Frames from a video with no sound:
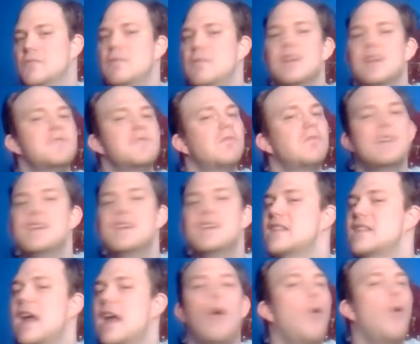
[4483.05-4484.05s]
We, we
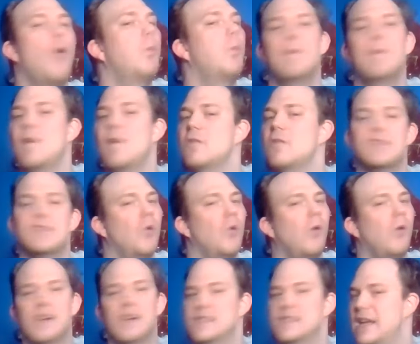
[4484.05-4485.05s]
just got to open those doors